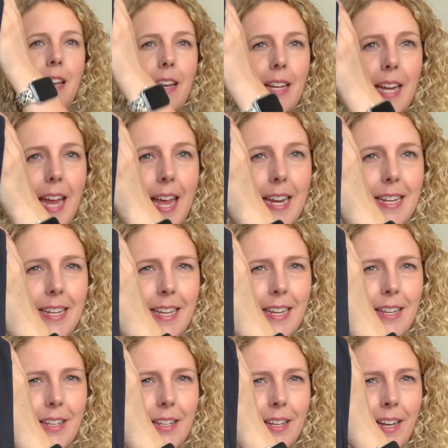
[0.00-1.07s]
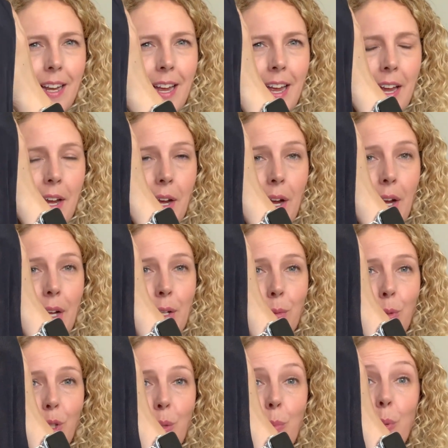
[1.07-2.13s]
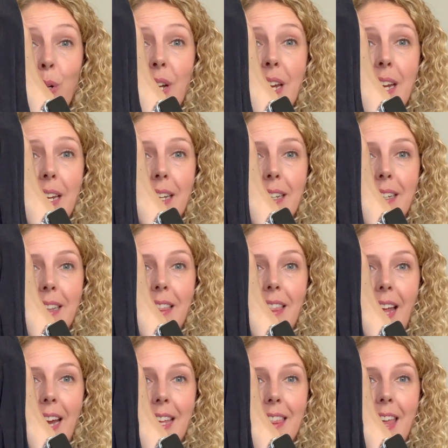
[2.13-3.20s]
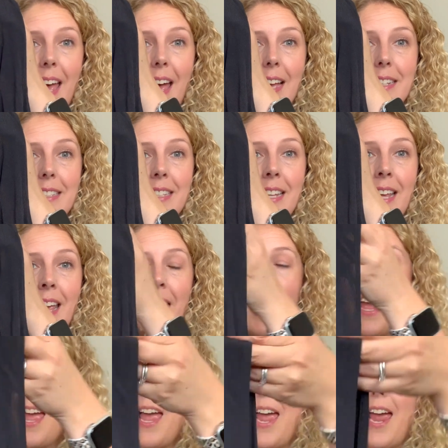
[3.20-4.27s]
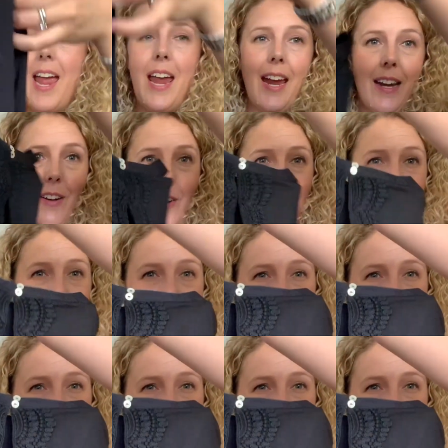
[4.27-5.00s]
Again, really pretty like that. And also